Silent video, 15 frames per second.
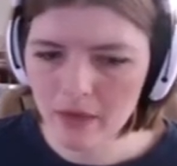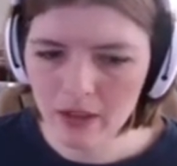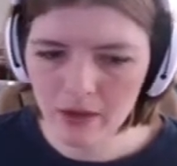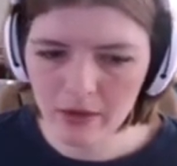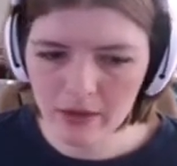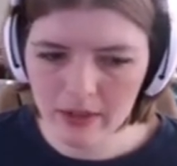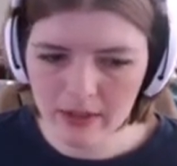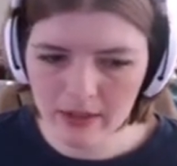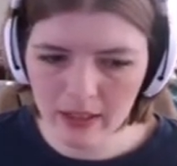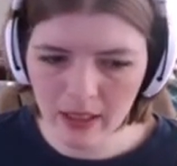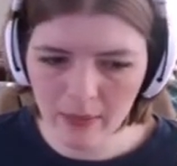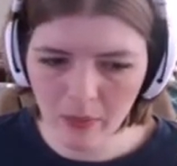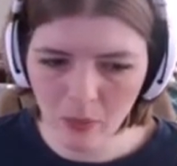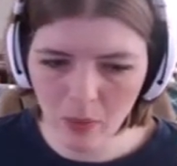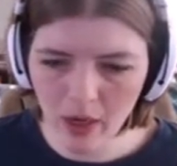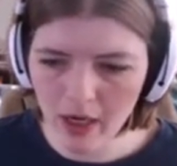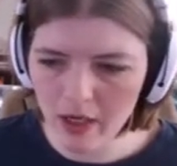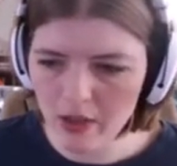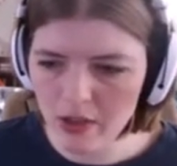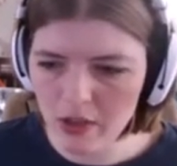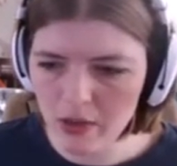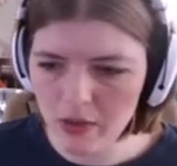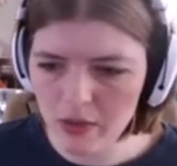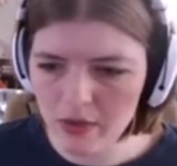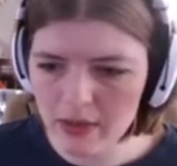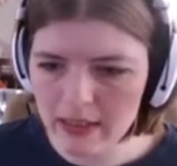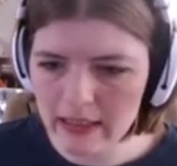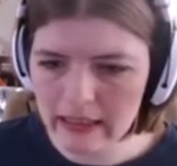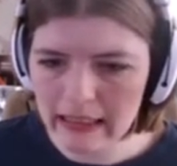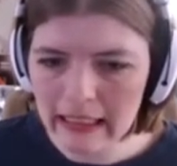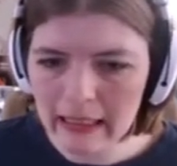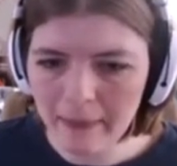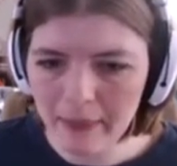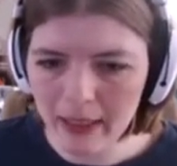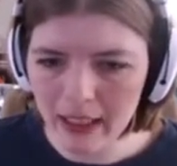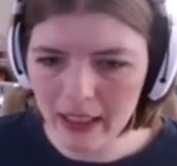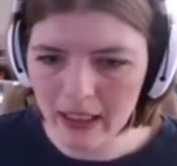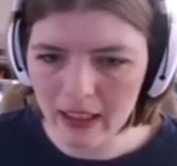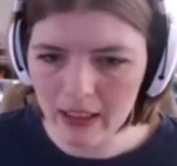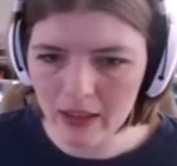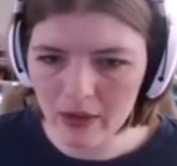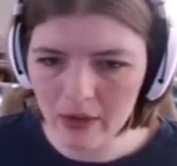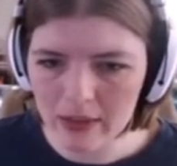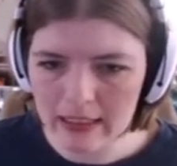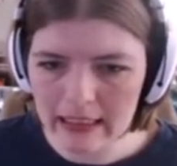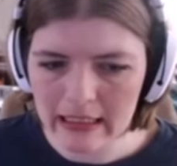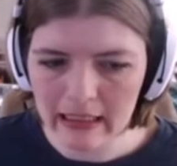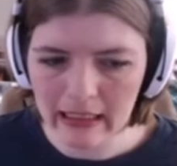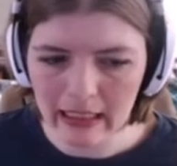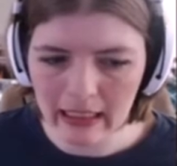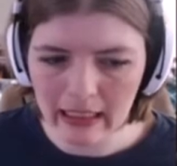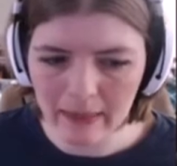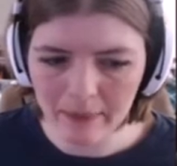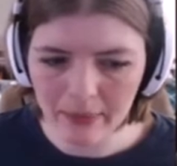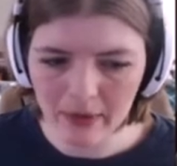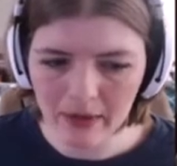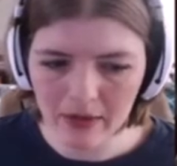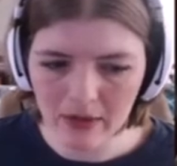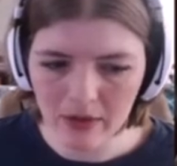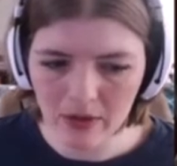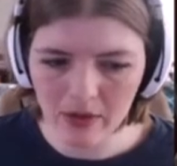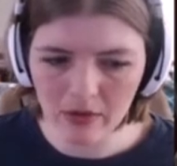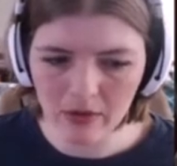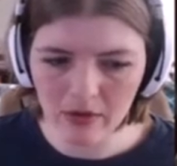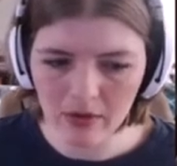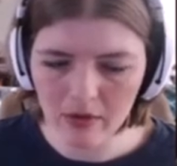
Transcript: Go to sleep. Why aren't you sleeping? Go to sleep. Dude.